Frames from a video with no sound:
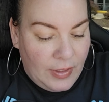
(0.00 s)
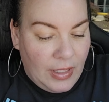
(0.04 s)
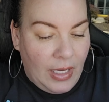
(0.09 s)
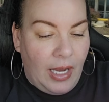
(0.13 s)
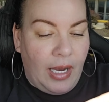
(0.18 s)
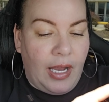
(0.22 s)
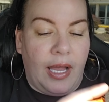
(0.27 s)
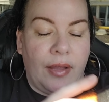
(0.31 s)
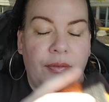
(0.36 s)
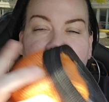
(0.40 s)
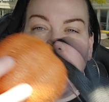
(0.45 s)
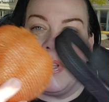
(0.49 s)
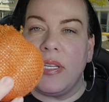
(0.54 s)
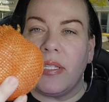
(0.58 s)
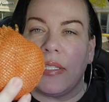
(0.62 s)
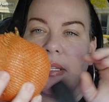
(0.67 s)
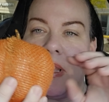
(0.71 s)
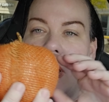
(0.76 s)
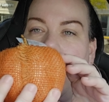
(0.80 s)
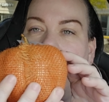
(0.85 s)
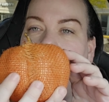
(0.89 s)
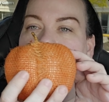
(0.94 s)
I got
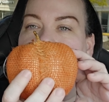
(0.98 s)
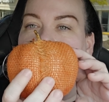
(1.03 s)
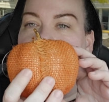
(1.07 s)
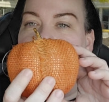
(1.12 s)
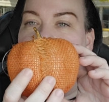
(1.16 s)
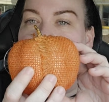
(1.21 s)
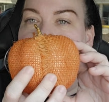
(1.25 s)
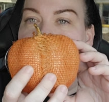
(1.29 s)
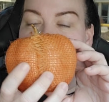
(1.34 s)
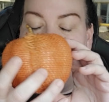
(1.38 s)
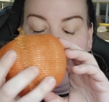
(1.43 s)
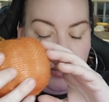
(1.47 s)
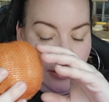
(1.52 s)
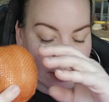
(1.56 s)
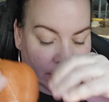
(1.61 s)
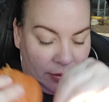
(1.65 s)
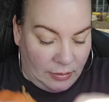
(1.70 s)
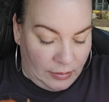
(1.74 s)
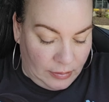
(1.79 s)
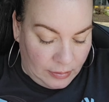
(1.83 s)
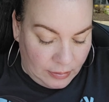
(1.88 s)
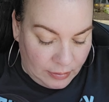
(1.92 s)
this kind.
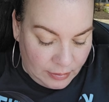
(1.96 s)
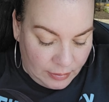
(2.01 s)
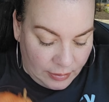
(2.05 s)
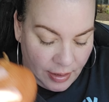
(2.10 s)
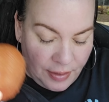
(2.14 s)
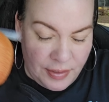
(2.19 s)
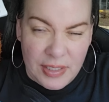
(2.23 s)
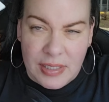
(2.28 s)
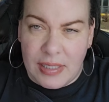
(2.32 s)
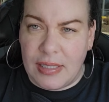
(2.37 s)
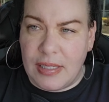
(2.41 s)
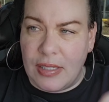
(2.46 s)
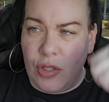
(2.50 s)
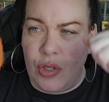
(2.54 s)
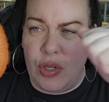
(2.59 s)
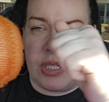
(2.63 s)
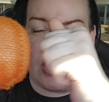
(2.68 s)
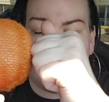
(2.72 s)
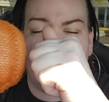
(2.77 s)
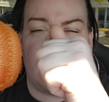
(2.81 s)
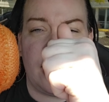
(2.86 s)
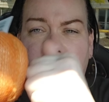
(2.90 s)
And this is, you
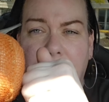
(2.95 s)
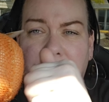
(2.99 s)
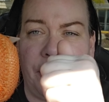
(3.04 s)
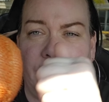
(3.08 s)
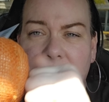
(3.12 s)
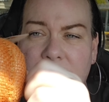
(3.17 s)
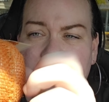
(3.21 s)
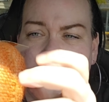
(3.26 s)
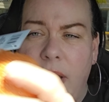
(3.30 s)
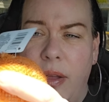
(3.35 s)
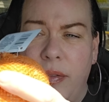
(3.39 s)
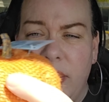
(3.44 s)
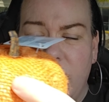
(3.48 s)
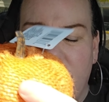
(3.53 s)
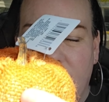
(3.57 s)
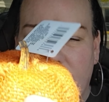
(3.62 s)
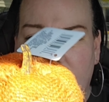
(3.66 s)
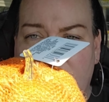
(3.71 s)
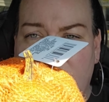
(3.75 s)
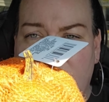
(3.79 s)
could definitely tell this is